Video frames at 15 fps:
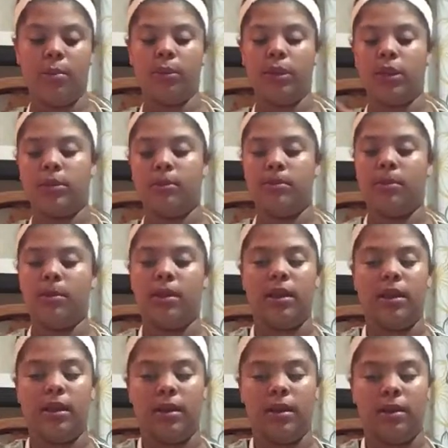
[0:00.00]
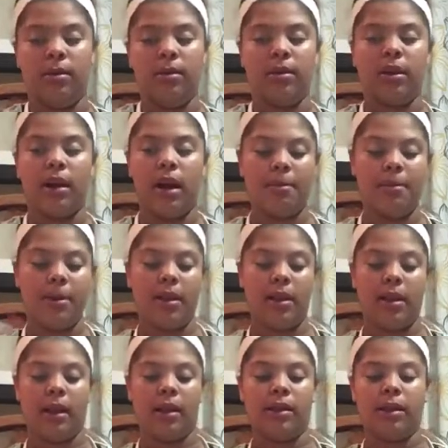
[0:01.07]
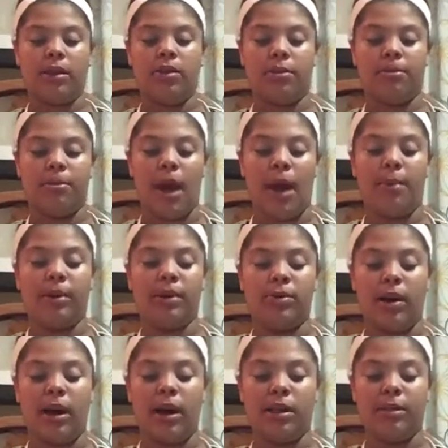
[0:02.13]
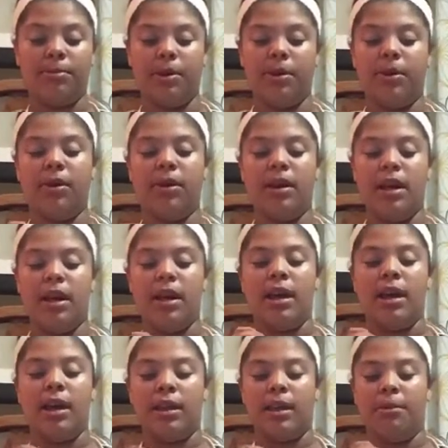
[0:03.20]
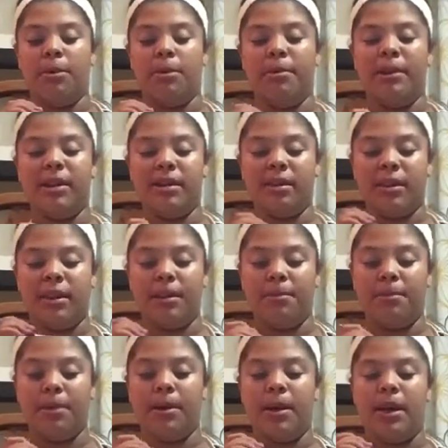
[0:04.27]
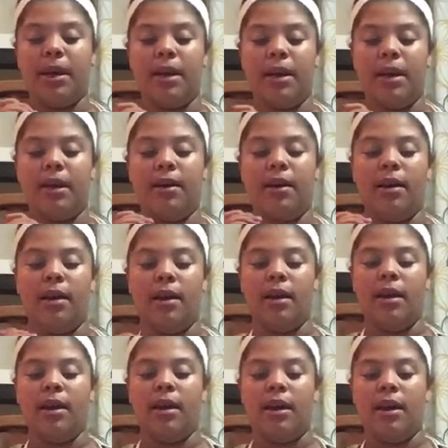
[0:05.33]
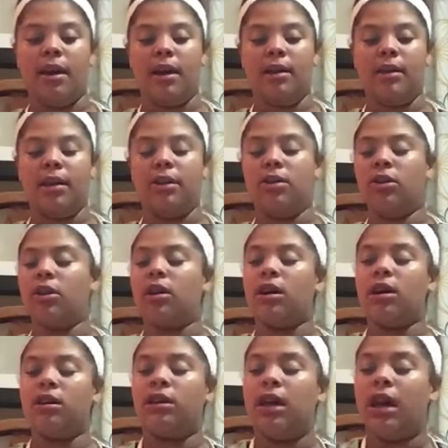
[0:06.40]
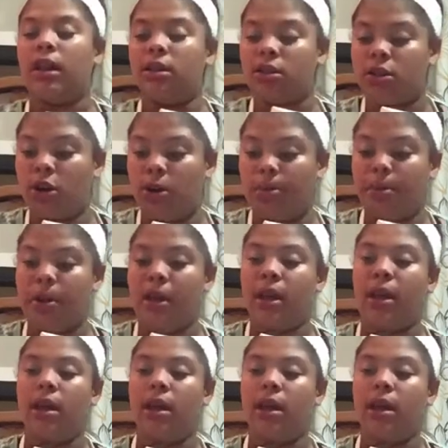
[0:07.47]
which the type, I went to a hospital and they put me to sleep, and they took a telescope,